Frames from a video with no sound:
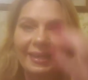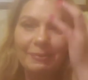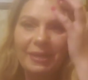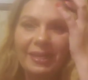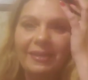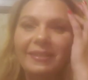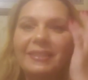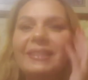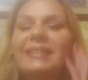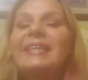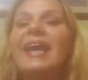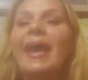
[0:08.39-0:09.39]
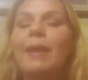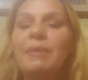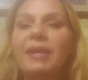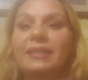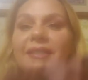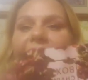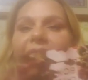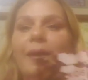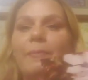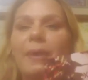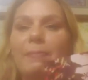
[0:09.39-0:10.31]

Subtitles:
I'm here today because I got my